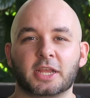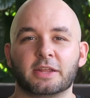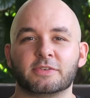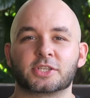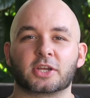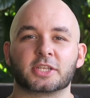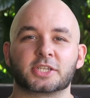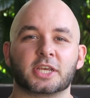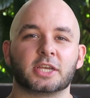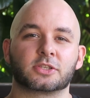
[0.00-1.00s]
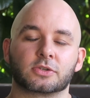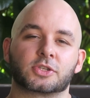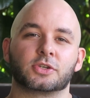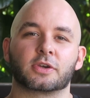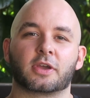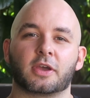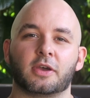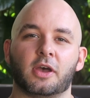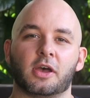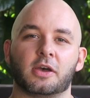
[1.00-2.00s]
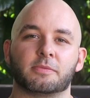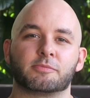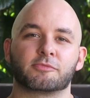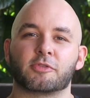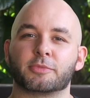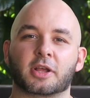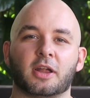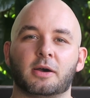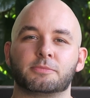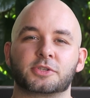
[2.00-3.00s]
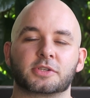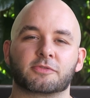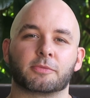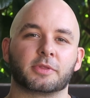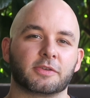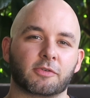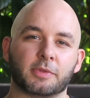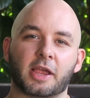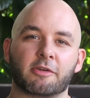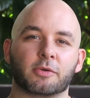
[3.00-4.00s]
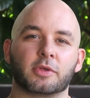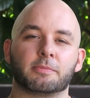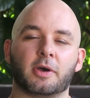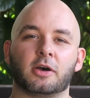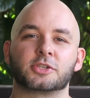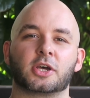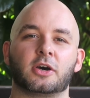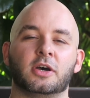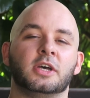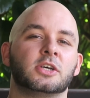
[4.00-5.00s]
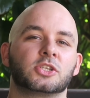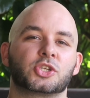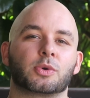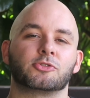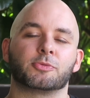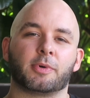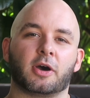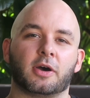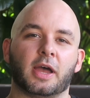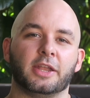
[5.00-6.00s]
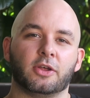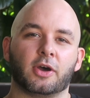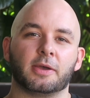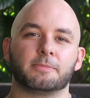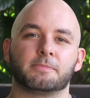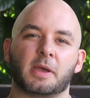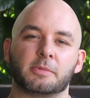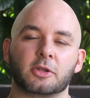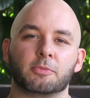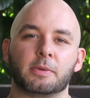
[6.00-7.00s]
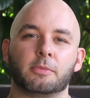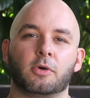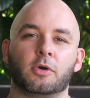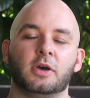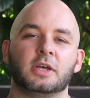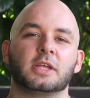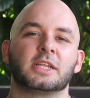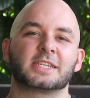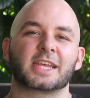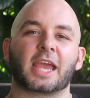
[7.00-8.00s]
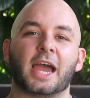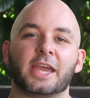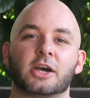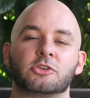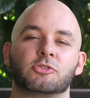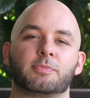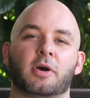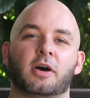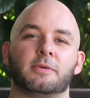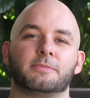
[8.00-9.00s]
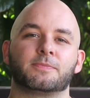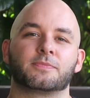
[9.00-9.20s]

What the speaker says: you live inside the city, a tuk-tuk from the clubs, from the area where the bars are, 200 baht at night, maybe a little bit more. Let's say 800 baht